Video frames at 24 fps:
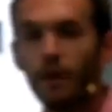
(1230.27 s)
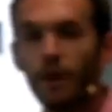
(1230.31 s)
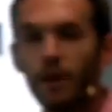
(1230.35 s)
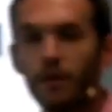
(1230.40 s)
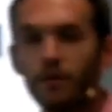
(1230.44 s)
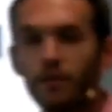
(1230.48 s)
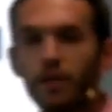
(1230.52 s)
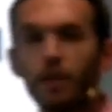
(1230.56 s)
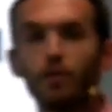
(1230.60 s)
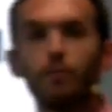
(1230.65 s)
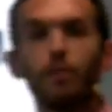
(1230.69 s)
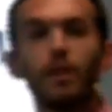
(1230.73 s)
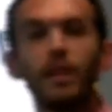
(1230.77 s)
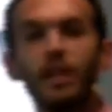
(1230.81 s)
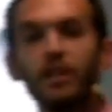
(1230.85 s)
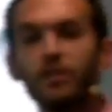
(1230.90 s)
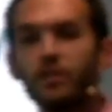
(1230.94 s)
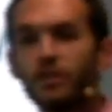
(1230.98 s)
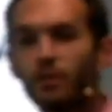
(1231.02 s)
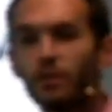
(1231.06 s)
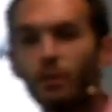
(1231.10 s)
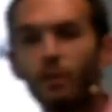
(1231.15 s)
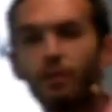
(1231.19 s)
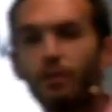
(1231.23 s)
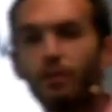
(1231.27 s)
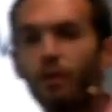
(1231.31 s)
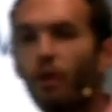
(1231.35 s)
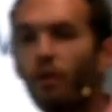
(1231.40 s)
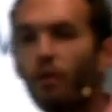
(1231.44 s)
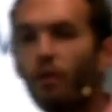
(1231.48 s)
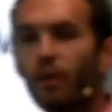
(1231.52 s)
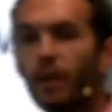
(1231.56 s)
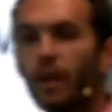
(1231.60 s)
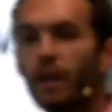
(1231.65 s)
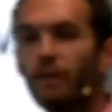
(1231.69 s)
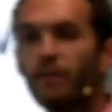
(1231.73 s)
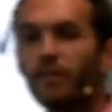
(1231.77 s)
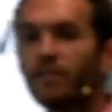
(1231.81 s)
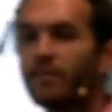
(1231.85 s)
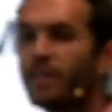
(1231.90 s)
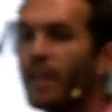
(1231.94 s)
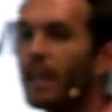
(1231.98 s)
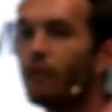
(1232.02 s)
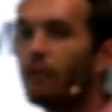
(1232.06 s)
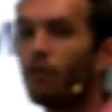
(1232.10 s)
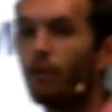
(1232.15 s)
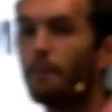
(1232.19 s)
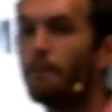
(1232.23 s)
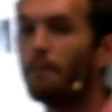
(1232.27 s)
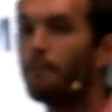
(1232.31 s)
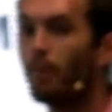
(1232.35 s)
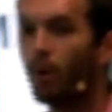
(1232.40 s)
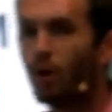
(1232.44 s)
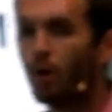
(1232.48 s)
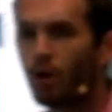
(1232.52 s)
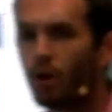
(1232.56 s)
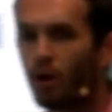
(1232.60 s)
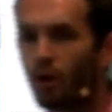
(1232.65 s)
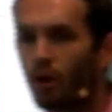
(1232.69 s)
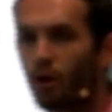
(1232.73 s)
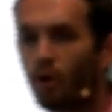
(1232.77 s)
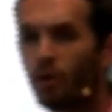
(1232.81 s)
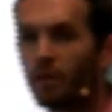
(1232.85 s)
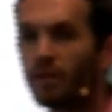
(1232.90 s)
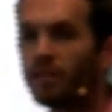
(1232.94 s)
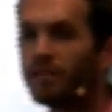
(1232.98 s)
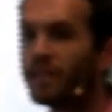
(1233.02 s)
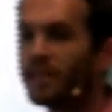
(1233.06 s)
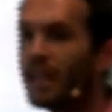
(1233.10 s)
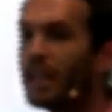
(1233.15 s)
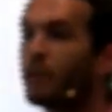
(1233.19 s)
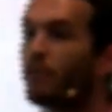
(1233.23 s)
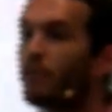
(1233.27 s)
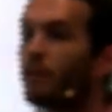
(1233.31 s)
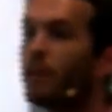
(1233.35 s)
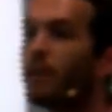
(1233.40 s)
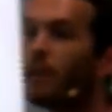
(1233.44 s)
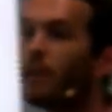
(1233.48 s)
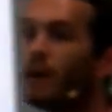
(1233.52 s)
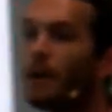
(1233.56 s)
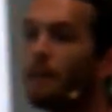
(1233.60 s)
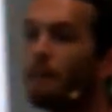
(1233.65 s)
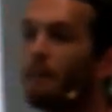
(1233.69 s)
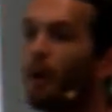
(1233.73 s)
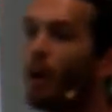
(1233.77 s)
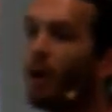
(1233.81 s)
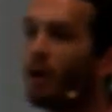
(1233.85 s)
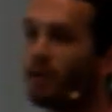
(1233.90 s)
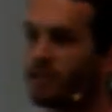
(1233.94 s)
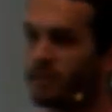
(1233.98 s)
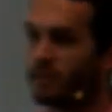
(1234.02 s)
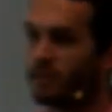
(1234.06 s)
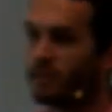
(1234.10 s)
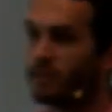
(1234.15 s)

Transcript: to the religious authority of a sacred book or a sacred person,